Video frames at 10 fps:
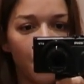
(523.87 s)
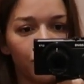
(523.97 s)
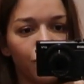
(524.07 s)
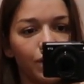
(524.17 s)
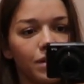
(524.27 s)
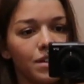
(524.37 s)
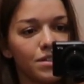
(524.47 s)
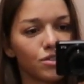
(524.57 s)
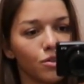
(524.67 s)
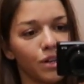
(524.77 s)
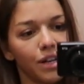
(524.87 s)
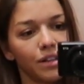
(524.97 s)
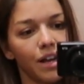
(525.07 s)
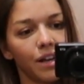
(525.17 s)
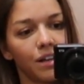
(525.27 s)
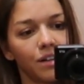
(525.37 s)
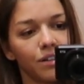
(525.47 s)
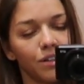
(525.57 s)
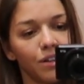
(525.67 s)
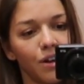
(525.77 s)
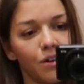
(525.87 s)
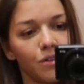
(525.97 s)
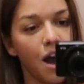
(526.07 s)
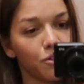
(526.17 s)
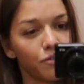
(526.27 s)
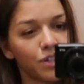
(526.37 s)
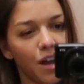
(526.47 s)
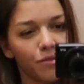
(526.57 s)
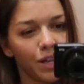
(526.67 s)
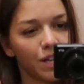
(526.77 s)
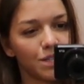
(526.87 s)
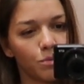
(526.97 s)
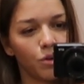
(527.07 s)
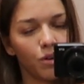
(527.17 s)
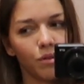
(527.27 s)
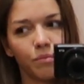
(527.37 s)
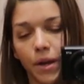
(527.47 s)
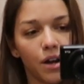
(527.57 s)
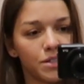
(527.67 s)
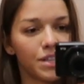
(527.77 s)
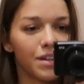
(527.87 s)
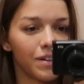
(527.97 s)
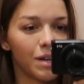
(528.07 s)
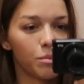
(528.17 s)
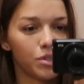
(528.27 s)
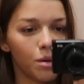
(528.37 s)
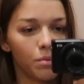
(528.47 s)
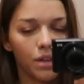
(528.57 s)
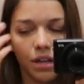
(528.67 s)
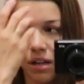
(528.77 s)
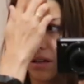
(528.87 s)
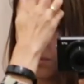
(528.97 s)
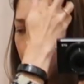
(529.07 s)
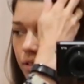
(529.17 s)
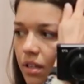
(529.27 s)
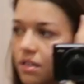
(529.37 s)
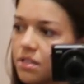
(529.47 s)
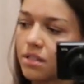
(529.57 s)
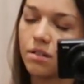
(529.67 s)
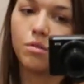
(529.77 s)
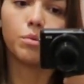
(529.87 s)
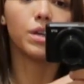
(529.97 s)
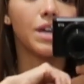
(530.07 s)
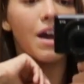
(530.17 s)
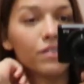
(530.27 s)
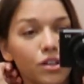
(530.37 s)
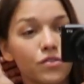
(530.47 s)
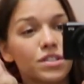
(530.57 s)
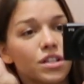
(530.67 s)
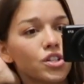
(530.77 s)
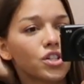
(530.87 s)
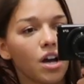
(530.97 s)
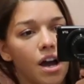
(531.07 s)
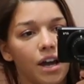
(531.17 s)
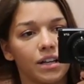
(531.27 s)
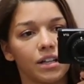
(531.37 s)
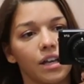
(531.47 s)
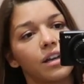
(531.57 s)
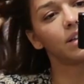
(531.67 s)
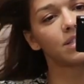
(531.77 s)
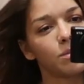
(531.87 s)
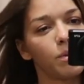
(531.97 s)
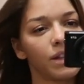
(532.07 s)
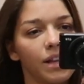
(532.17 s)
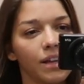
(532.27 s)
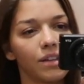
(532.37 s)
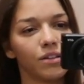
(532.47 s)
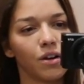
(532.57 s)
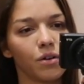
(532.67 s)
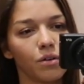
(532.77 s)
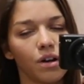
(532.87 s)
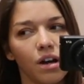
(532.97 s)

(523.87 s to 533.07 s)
outfit is totally like, you know, out of town. Like it's more because here in Abu Dhabi in Middle East we have a lot of sunshine, and like it's a bit like, you know,